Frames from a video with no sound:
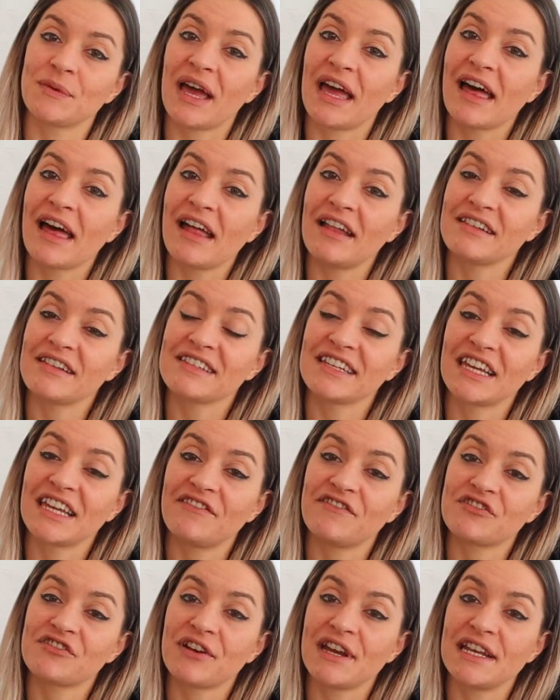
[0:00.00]
were held to
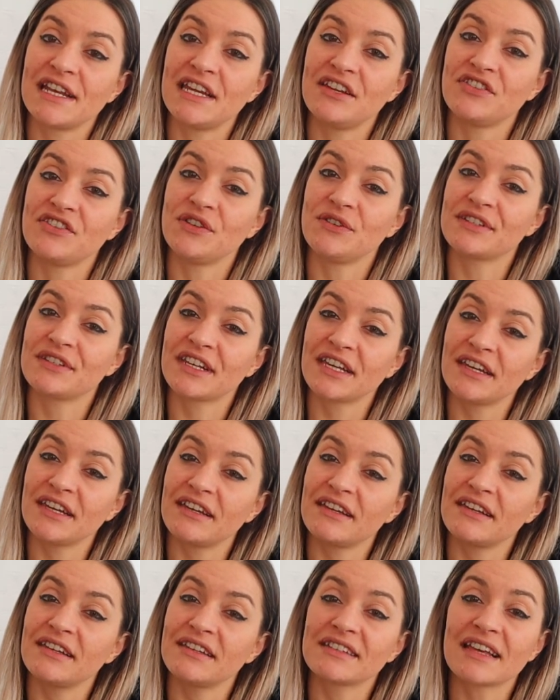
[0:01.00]
give trainees new
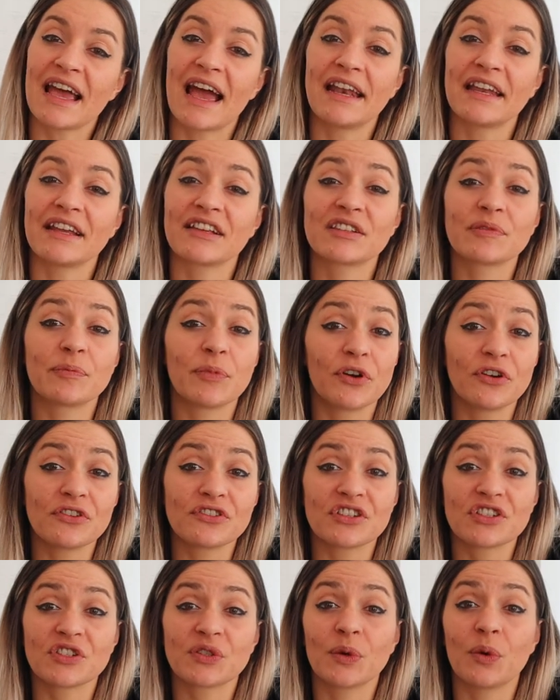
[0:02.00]
skills and
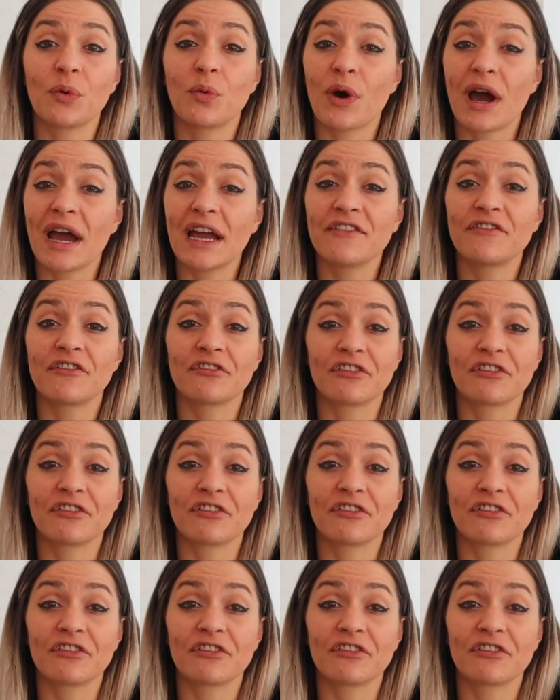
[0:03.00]
exposure to a wide